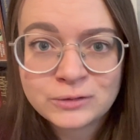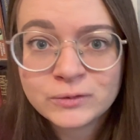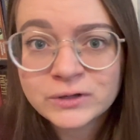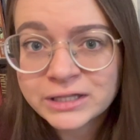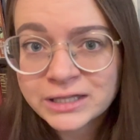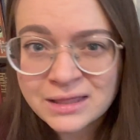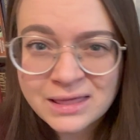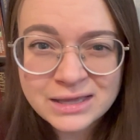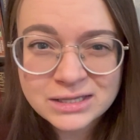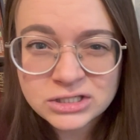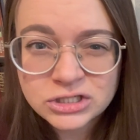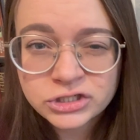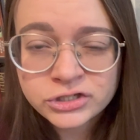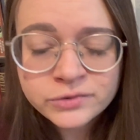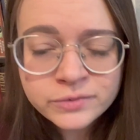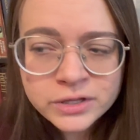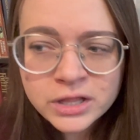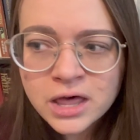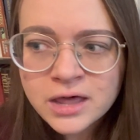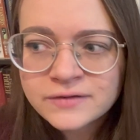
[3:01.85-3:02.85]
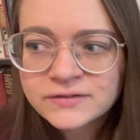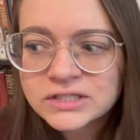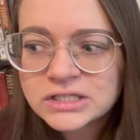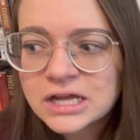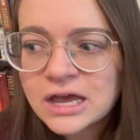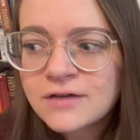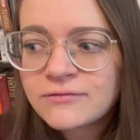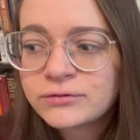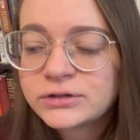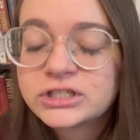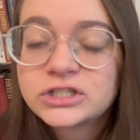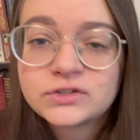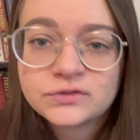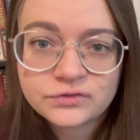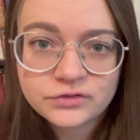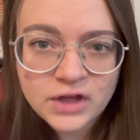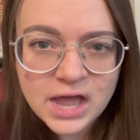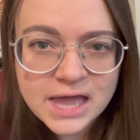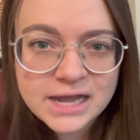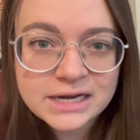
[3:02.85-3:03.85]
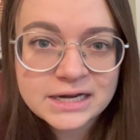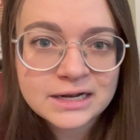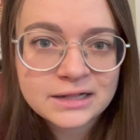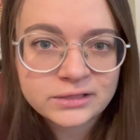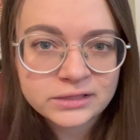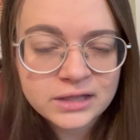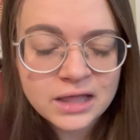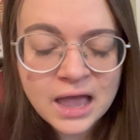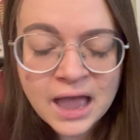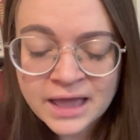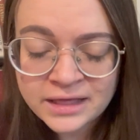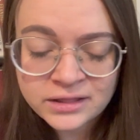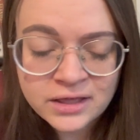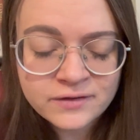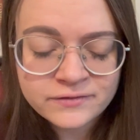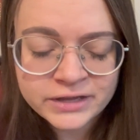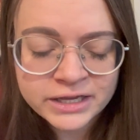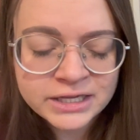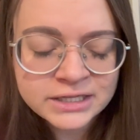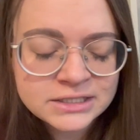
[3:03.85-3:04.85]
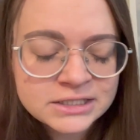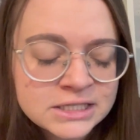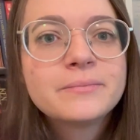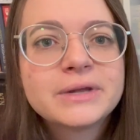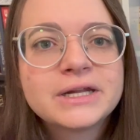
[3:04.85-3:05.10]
really likes to do a lot of stuff, which is fun and I love it.